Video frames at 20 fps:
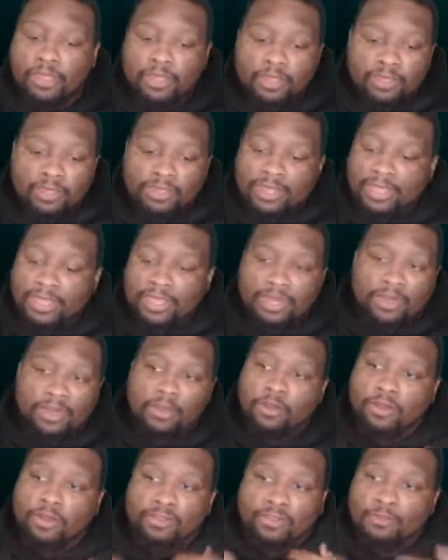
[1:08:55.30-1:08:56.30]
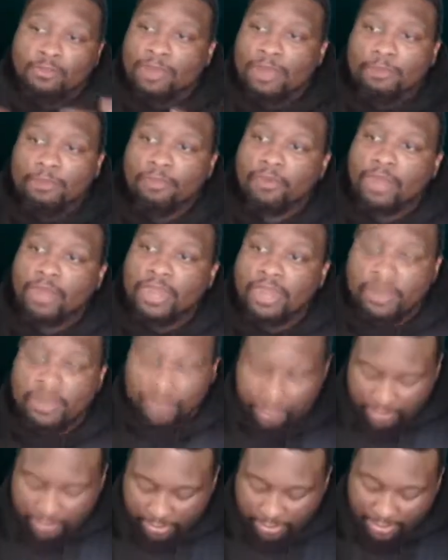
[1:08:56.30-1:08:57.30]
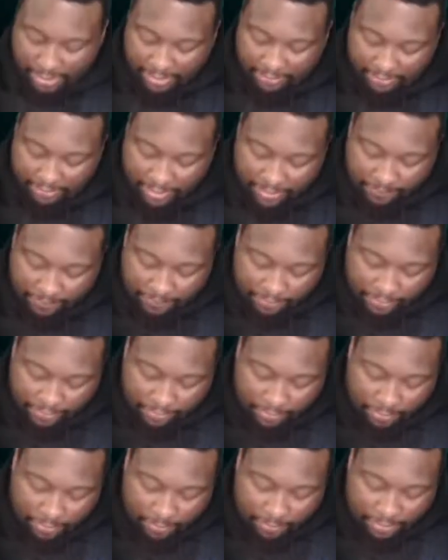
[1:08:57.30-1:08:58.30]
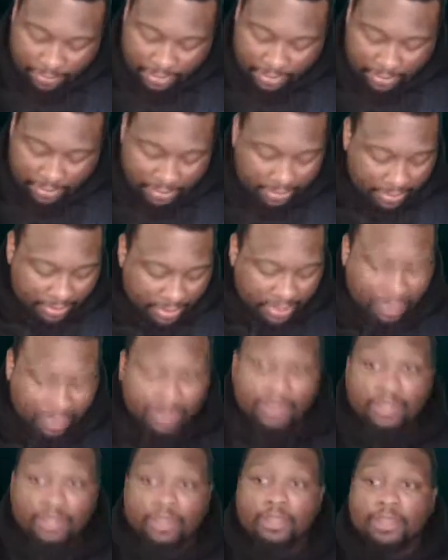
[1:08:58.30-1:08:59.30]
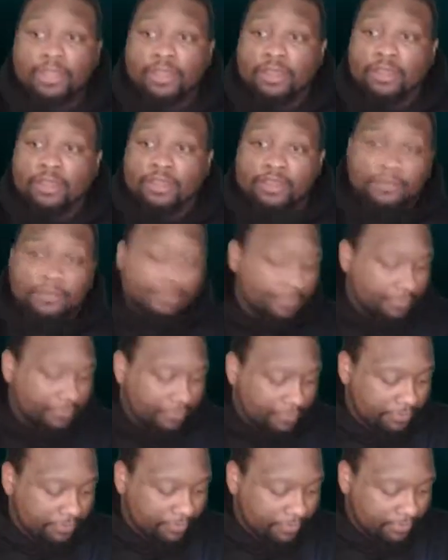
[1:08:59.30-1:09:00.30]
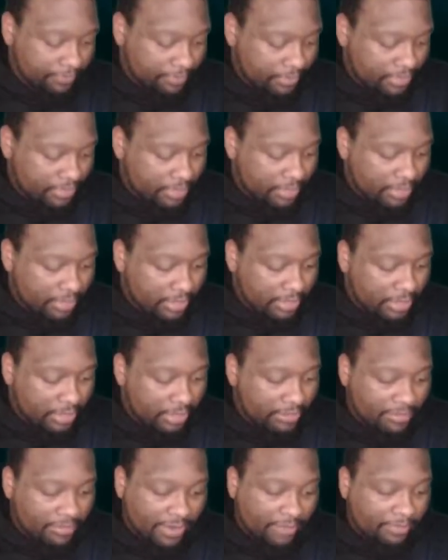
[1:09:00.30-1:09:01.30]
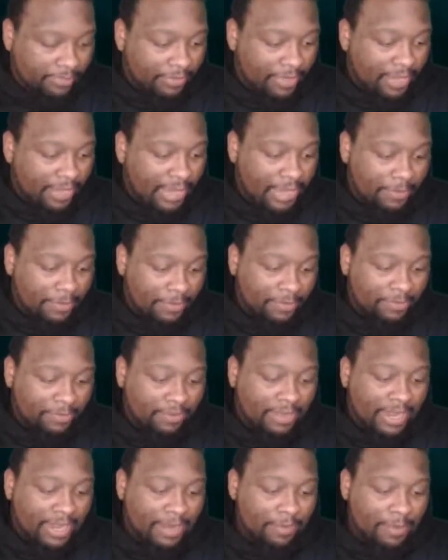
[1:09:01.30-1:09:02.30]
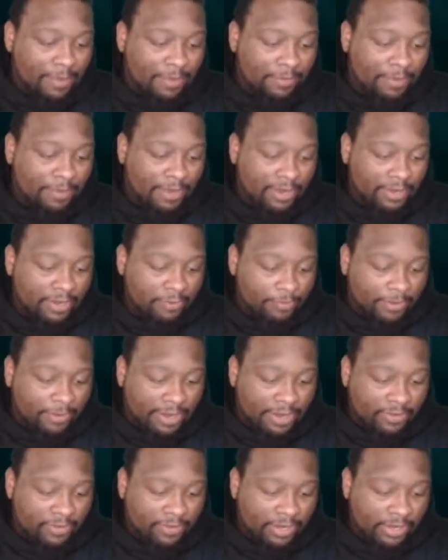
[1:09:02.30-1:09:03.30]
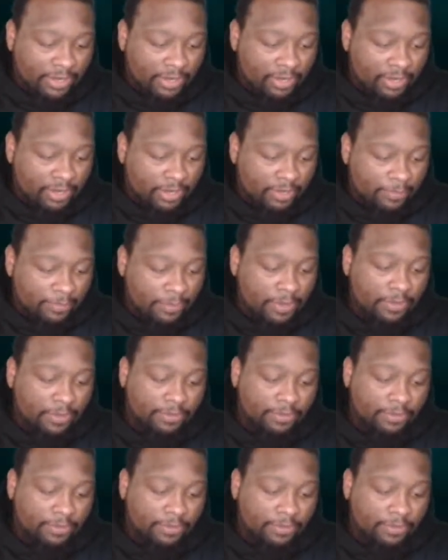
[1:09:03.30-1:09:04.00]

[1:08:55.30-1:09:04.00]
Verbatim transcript: thing, and also my brand and all that stuff. So I put it all there. Um, definitely hype. There's a lot of people on this project. Um, you know,